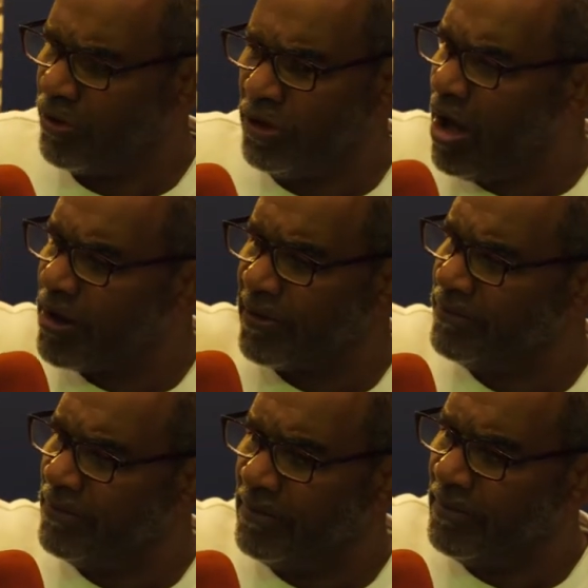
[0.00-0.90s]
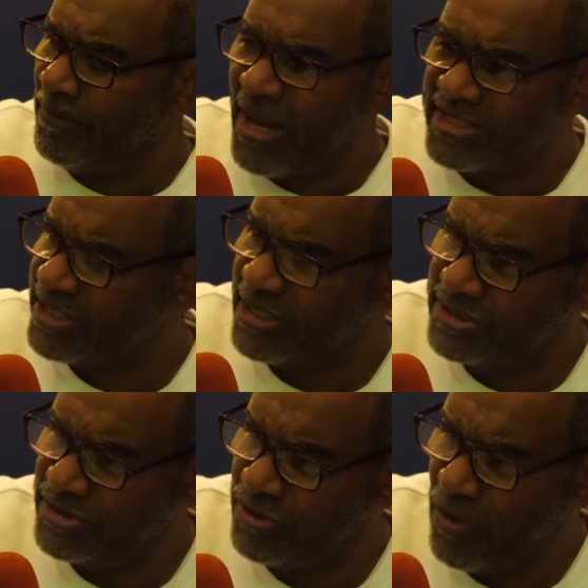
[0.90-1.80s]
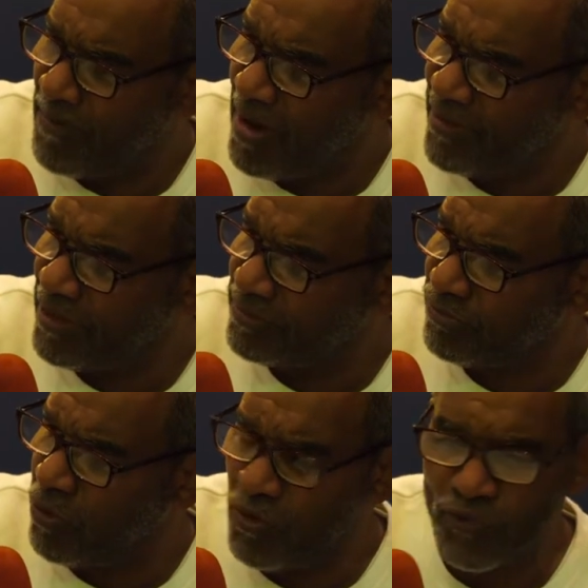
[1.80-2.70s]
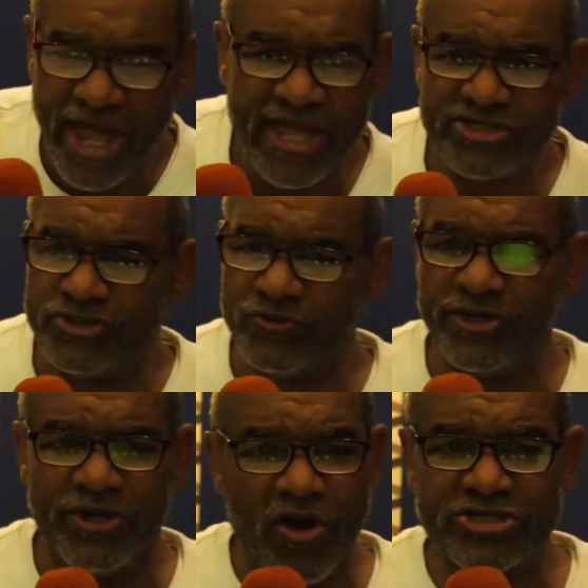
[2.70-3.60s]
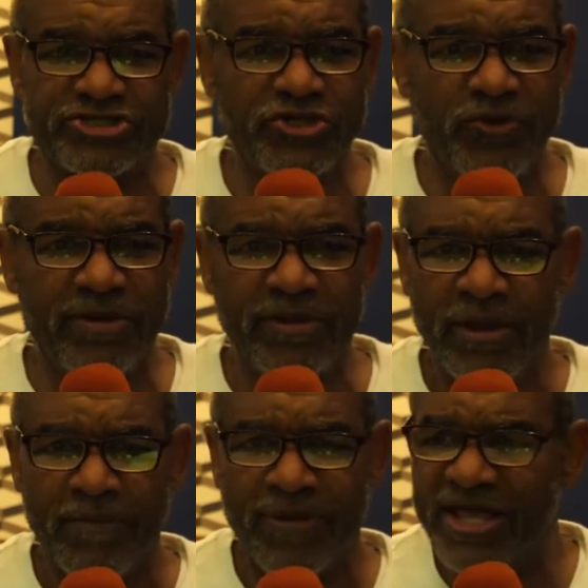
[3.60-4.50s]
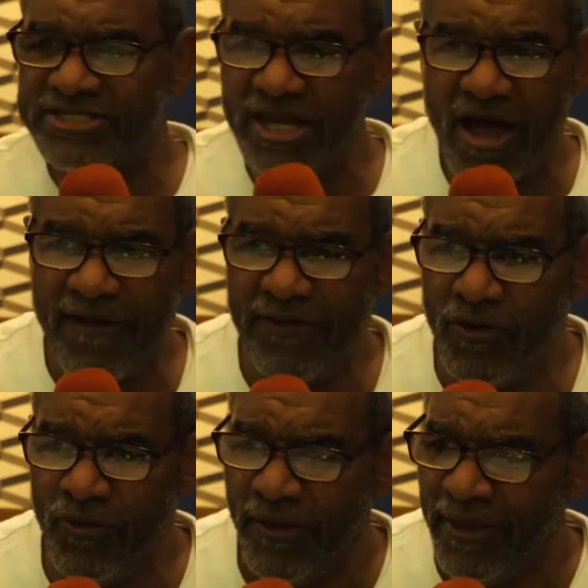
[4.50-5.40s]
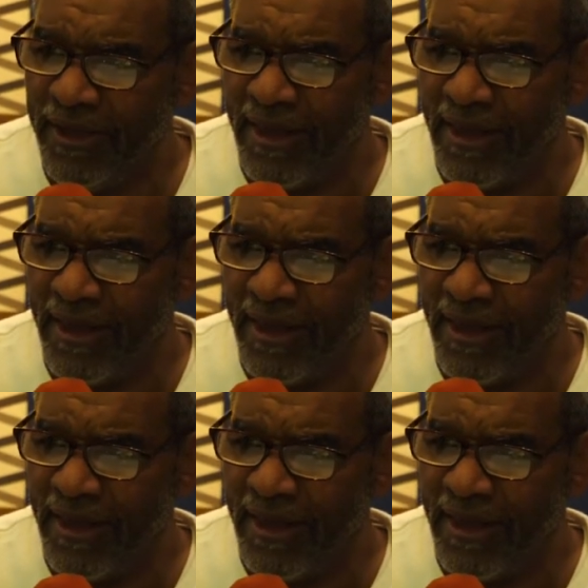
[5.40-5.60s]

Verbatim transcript: Look, Blessed is your mother who raised you and nursed you, and blessed are you.